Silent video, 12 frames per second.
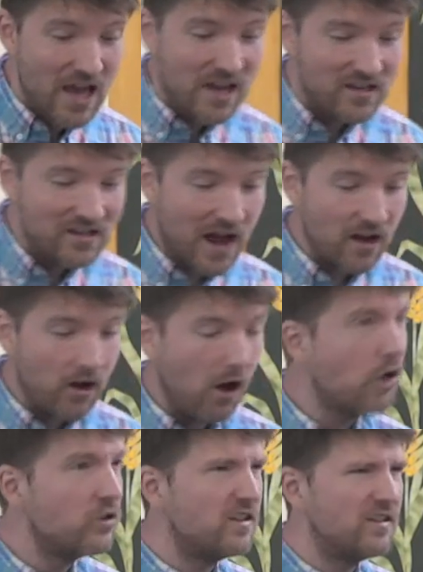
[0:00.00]
He's not
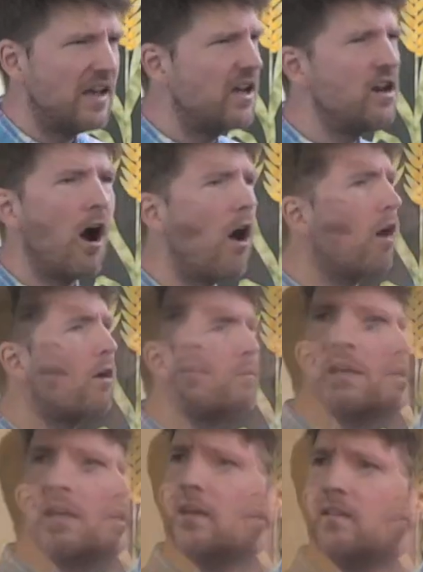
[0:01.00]
called to take an
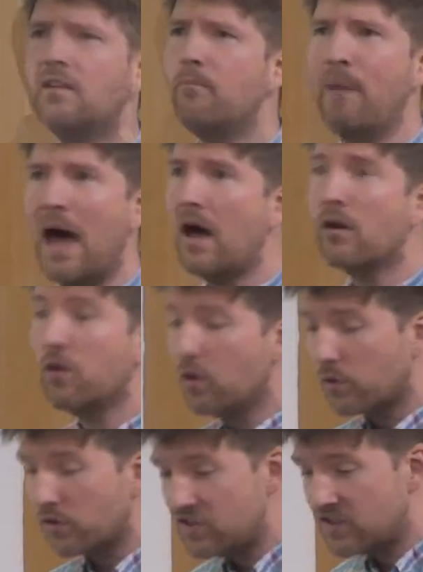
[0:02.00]
army into battle
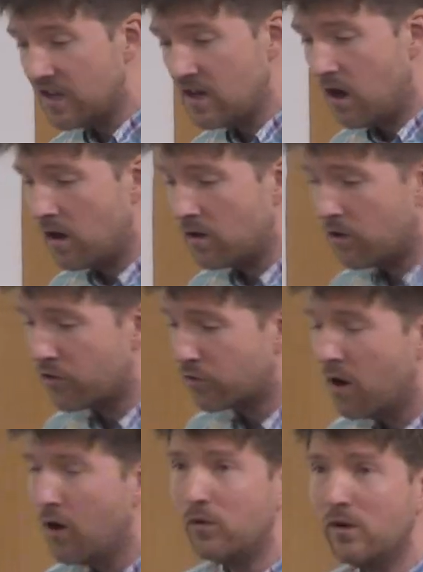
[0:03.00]
or sit on a
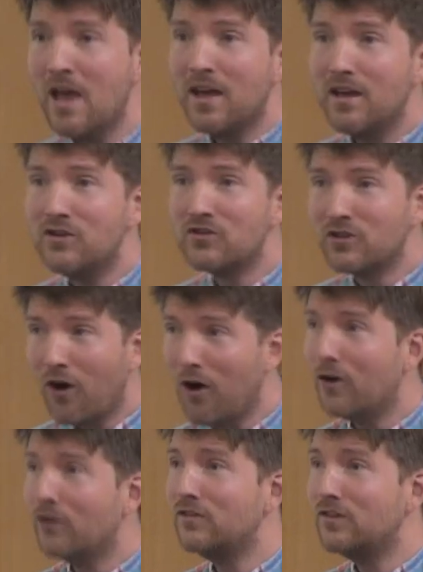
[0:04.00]
throne. He's
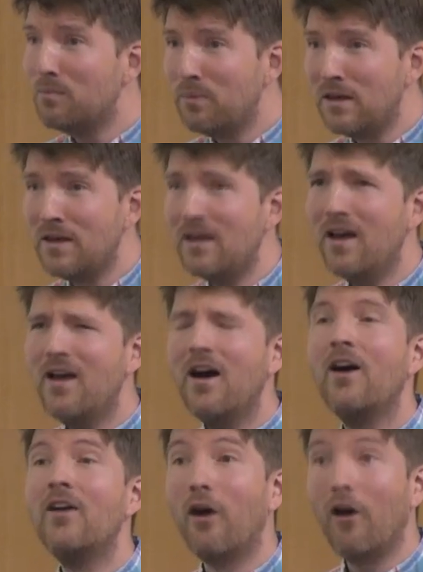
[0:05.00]
called to be
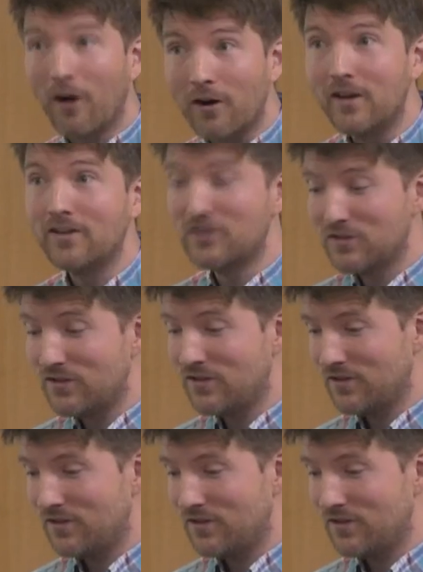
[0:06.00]
an artist.